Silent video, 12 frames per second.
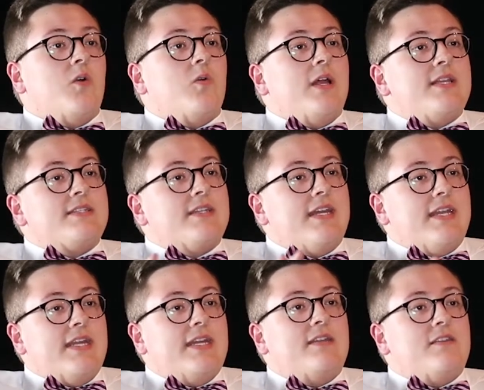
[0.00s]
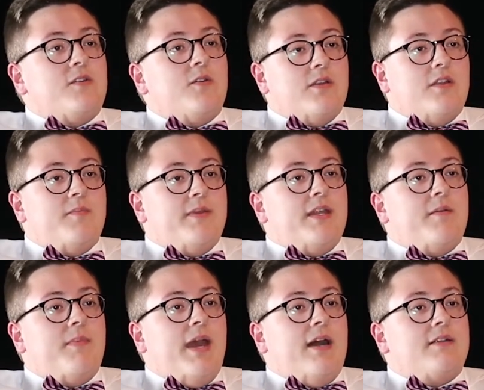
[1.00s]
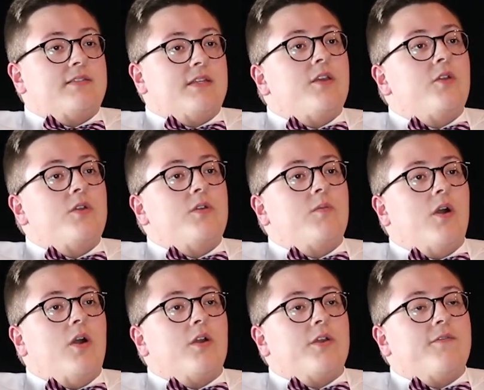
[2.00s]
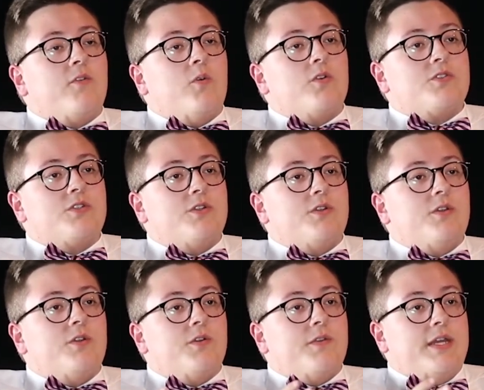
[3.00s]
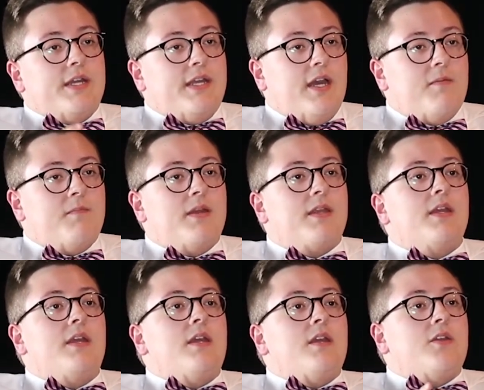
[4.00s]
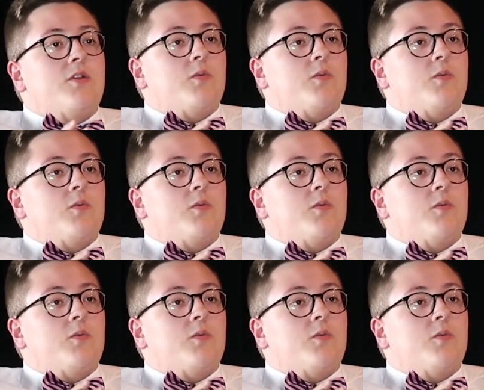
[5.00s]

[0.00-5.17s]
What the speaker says: let's get into a little bit about who you are. Of course, you're the incumbent. You